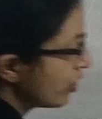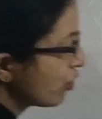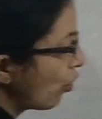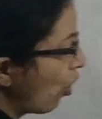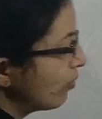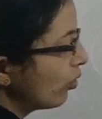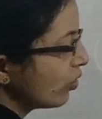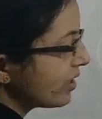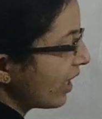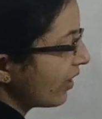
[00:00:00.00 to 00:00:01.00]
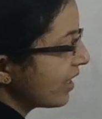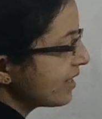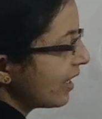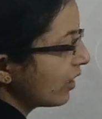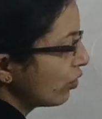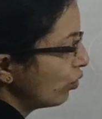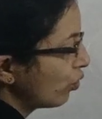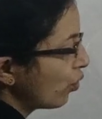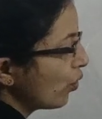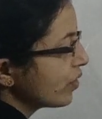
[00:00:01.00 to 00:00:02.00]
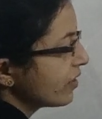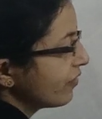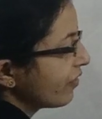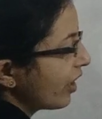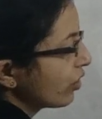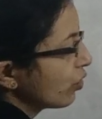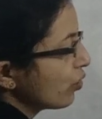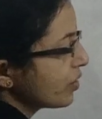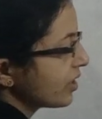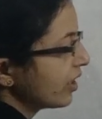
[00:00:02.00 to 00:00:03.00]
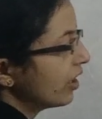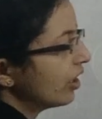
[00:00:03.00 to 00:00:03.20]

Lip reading: So all monosaccharides like glucose, fructose,